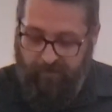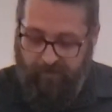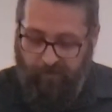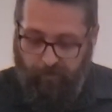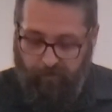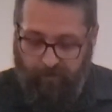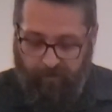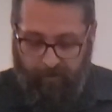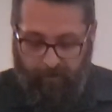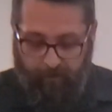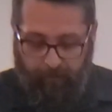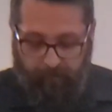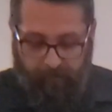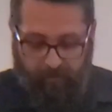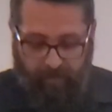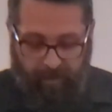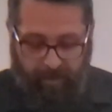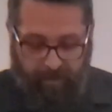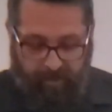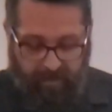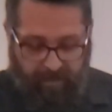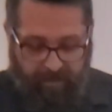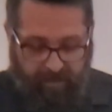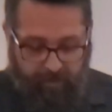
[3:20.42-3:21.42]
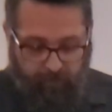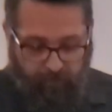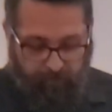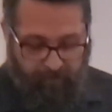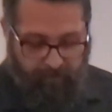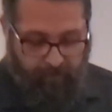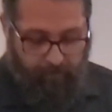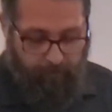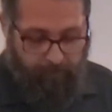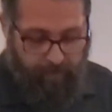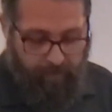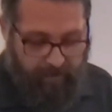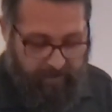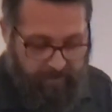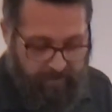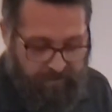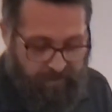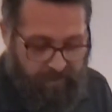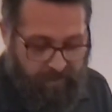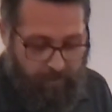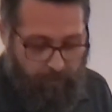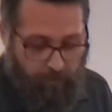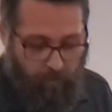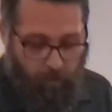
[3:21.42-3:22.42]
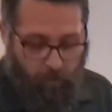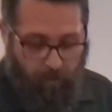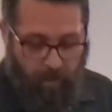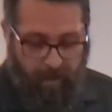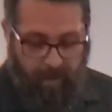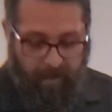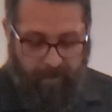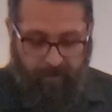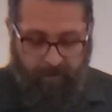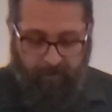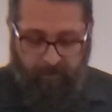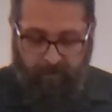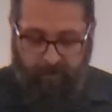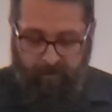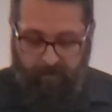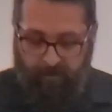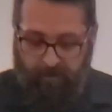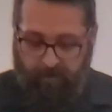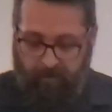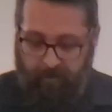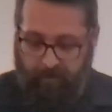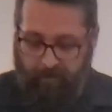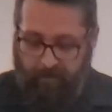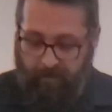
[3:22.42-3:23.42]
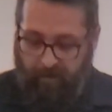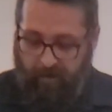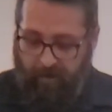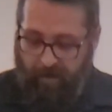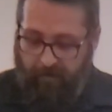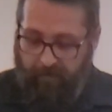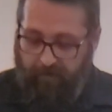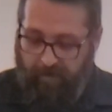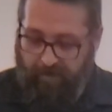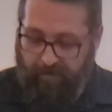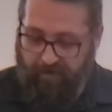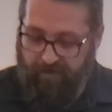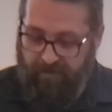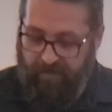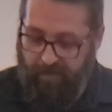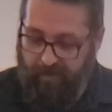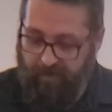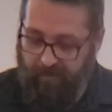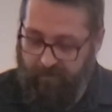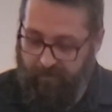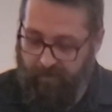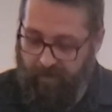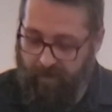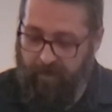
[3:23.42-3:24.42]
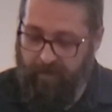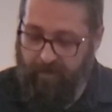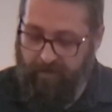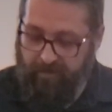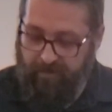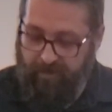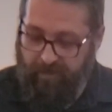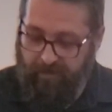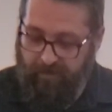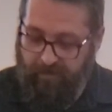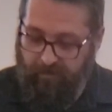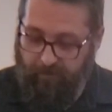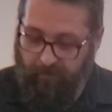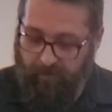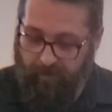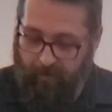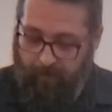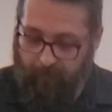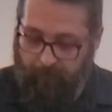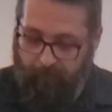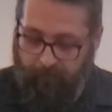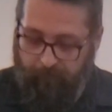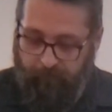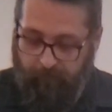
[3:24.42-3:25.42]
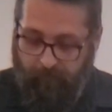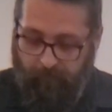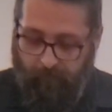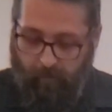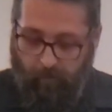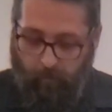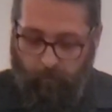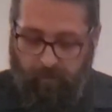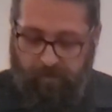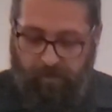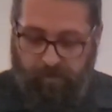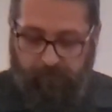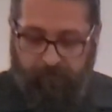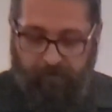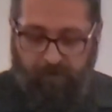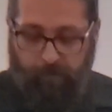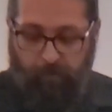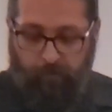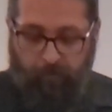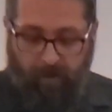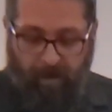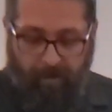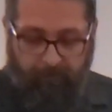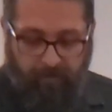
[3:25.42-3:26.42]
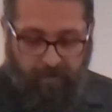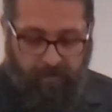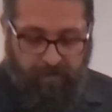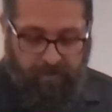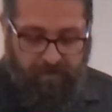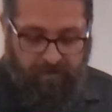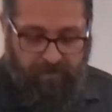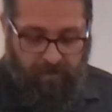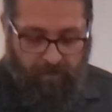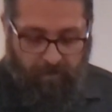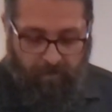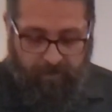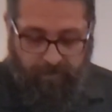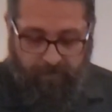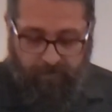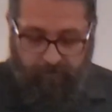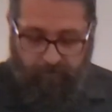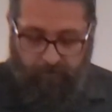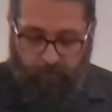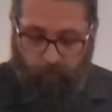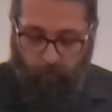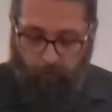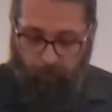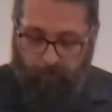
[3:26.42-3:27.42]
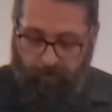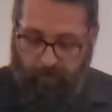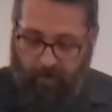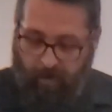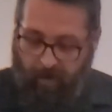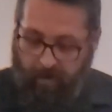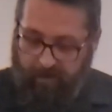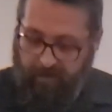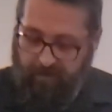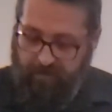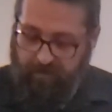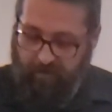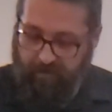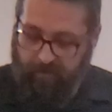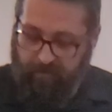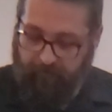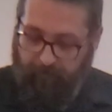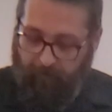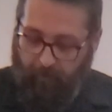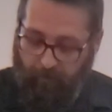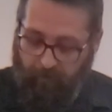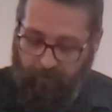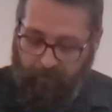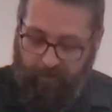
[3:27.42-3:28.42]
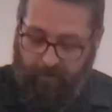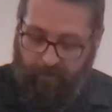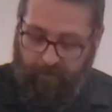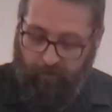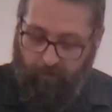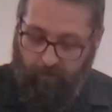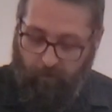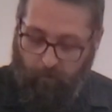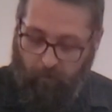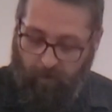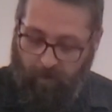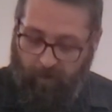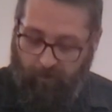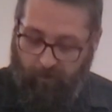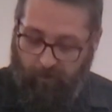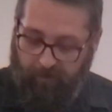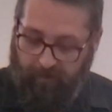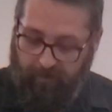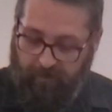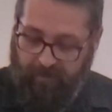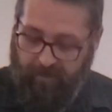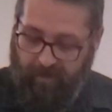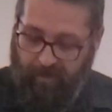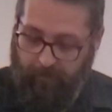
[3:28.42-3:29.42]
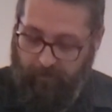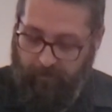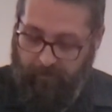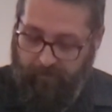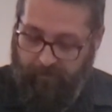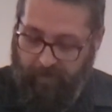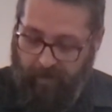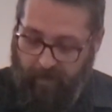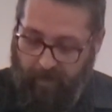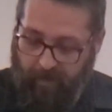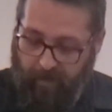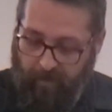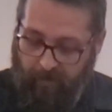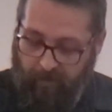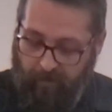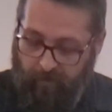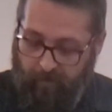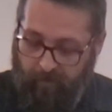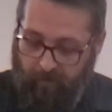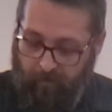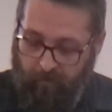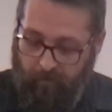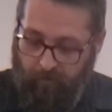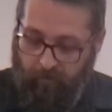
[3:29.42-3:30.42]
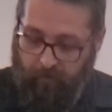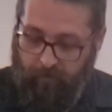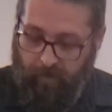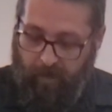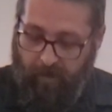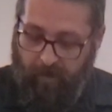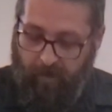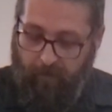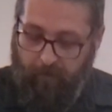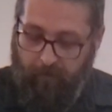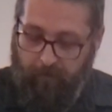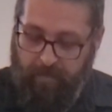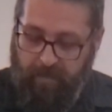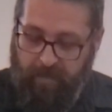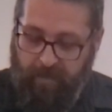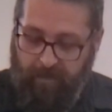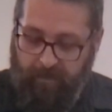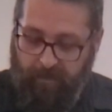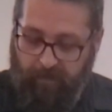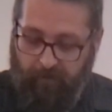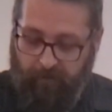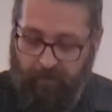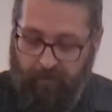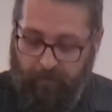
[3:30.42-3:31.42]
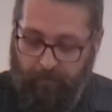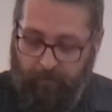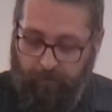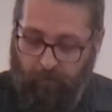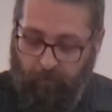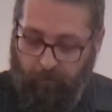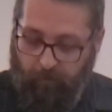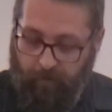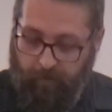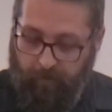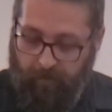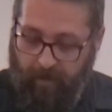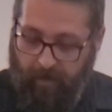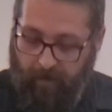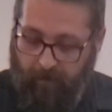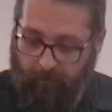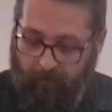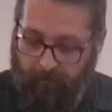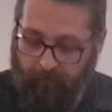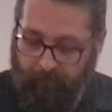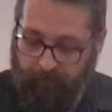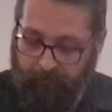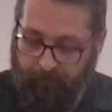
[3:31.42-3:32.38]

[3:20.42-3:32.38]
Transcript: took him and he healed him and he sent him away and they said, and he said to them, Which of you, having a son or an ox that has fallen into a well on a Sabbath day, will not immediately pull him out?